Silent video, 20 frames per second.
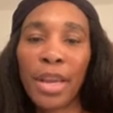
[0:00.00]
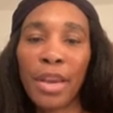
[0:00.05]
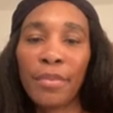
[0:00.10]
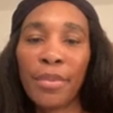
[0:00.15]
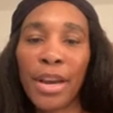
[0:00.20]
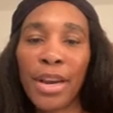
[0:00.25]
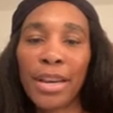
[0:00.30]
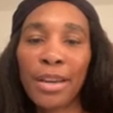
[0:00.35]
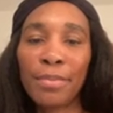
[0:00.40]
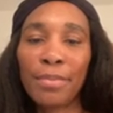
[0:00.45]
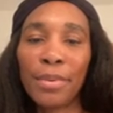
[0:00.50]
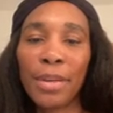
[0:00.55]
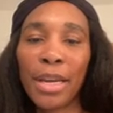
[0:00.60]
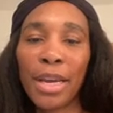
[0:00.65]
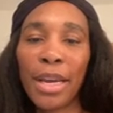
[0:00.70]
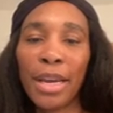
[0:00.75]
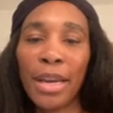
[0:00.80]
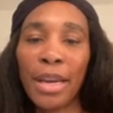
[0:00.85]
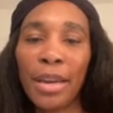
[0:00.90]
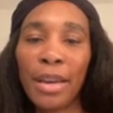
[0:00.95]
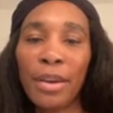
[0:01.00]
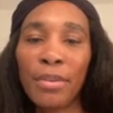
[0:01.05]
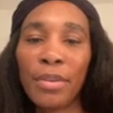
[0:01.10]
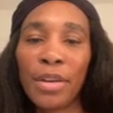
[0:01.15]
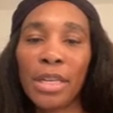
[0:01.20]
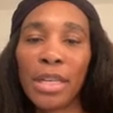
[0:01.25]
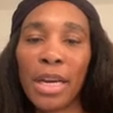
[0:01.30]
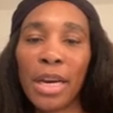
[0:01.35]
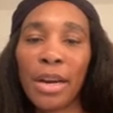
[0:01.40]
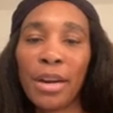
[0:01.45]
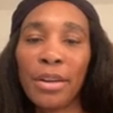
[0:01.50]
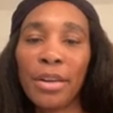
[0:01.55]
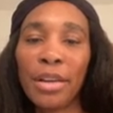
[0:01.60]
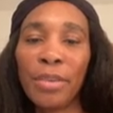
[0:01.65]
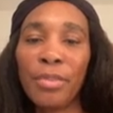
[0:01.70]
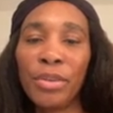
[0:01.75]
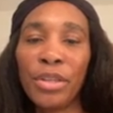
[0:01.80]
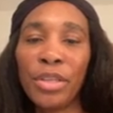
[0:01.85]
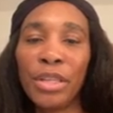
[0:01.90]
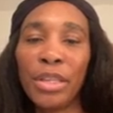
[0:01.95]
If I could play any retired
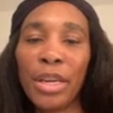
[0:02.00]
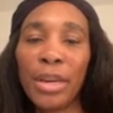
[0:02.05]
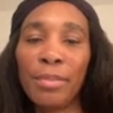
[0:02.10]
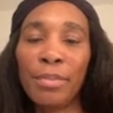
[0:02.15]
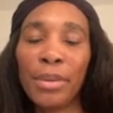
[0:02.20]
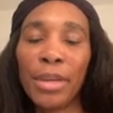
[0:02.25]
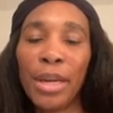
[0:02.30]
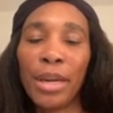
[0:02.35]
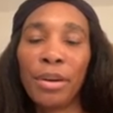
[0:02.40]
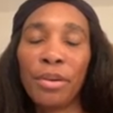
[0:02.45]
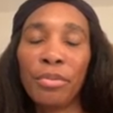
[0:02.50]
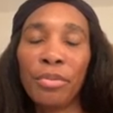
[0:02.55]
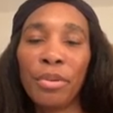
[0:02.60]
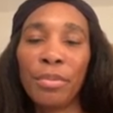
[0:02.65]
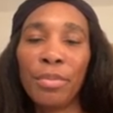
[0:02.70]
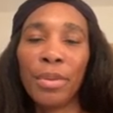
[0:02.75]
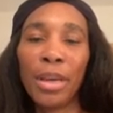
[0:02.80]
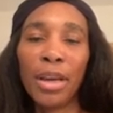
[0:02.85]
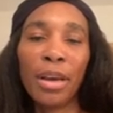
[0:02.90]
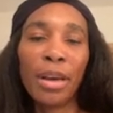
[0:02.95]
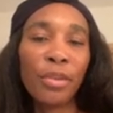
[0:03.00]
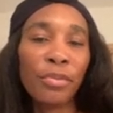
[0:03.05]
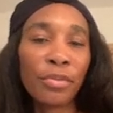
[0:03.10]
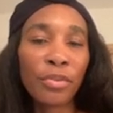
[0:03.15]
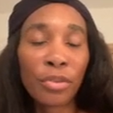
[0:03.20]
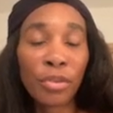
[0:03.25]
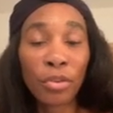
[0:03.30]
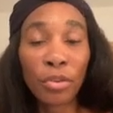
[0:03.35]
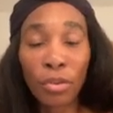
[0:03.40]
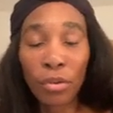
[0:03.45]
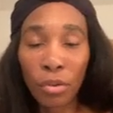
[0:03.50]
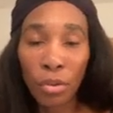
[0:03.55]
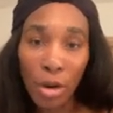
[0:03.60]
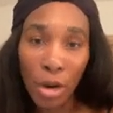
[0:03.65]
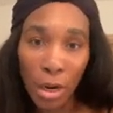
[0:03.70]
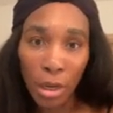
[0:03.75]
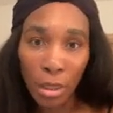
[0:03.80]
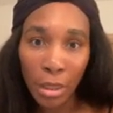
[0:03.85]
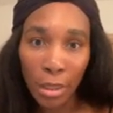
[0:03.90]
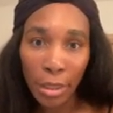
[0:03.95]
WTA player, who would it be? Of
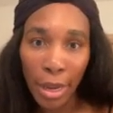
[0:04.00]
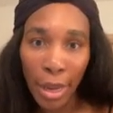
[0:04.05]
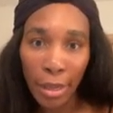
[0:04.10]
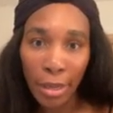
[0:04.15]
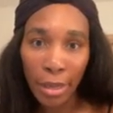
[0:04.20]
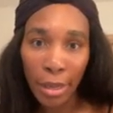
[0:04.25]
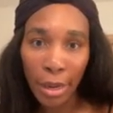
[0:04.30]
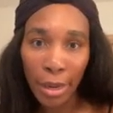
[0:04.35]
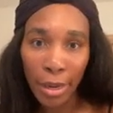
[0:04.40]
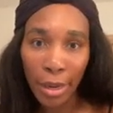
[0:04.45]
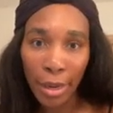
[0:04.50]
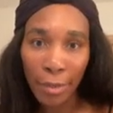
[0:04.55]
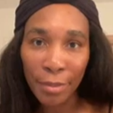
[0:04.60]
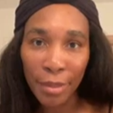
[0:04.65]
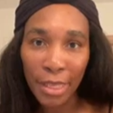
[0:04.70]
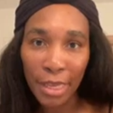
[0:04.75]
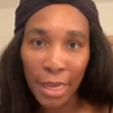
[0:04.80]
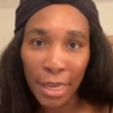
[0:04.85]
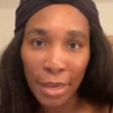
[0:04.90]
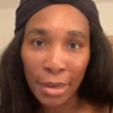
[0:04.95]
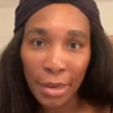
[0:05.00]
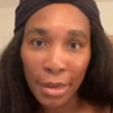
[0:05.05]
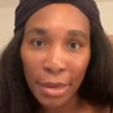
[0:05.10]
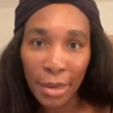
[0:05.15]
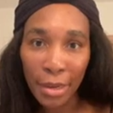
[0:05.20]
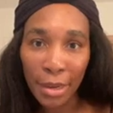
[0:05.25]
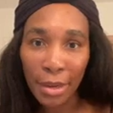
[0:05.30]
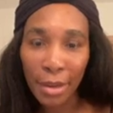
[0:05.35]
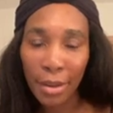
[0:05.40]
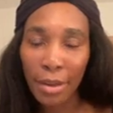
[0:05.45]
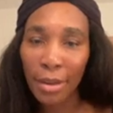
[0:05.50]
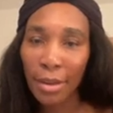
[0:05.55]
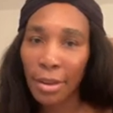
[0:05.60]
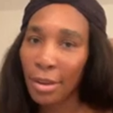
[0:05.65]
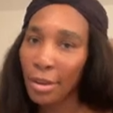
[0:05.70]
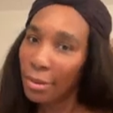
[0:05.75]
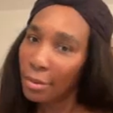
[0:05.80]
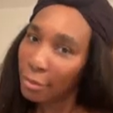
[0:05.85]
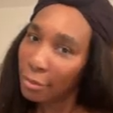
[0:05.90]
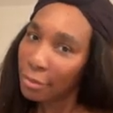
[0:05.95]
course, Althea Gibson.
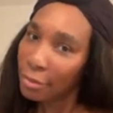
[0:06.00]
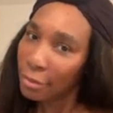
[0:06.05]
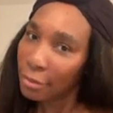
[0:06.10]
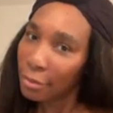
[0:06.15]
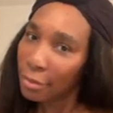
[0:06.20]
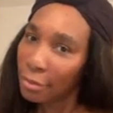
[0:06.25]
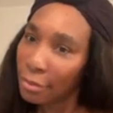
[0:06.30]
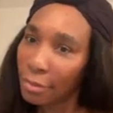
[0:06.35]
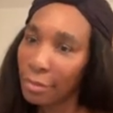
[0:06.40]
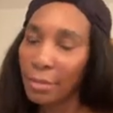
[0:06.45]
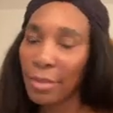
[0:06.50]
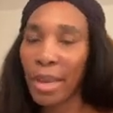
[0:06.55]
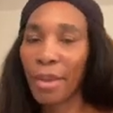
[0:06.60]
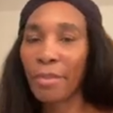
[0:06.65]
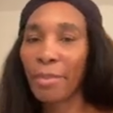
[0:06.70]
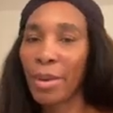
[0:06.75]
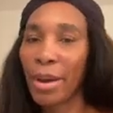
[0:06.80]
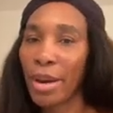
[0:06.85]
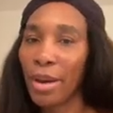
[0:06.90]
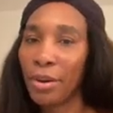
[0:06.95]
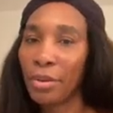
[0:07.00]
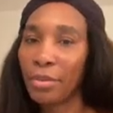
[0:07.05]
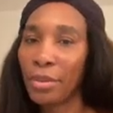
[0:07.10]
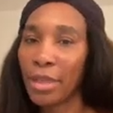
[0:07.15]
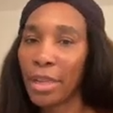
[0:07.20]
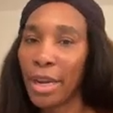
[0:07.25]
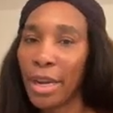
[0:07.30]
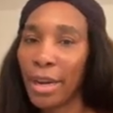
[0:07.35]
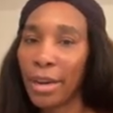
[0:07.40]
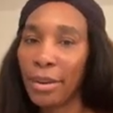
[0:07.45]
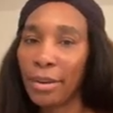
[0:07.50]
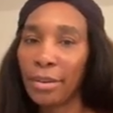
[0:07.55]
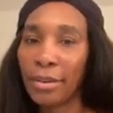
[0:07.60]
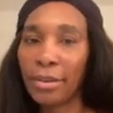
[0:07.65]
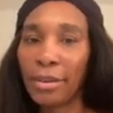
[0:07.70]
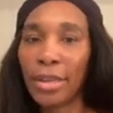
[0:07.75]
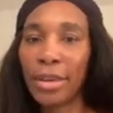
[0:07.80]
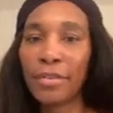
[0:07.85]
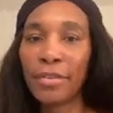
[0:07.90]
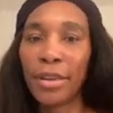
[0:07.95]
Everybody knows that.
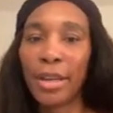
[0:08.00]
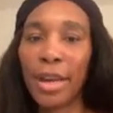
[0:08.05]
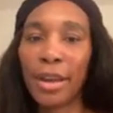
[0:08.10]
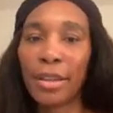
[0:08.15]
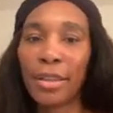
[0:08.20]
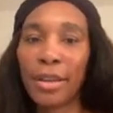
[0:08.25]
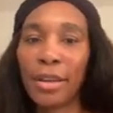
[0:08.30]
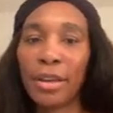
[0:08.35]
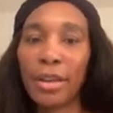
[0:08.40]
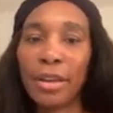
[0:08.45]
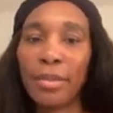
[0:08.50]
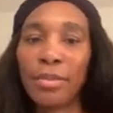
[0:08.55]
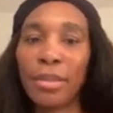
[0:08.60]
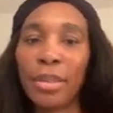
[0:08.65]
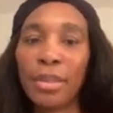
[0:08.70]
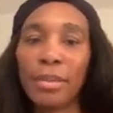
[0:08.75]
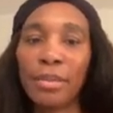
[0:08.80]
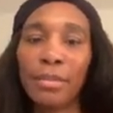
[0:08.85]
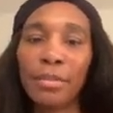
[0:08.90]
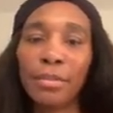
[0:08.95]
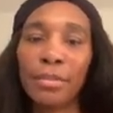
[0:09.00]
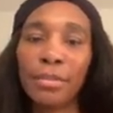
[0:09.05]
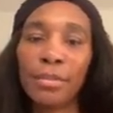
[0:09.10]
Definitely Althea Gibson.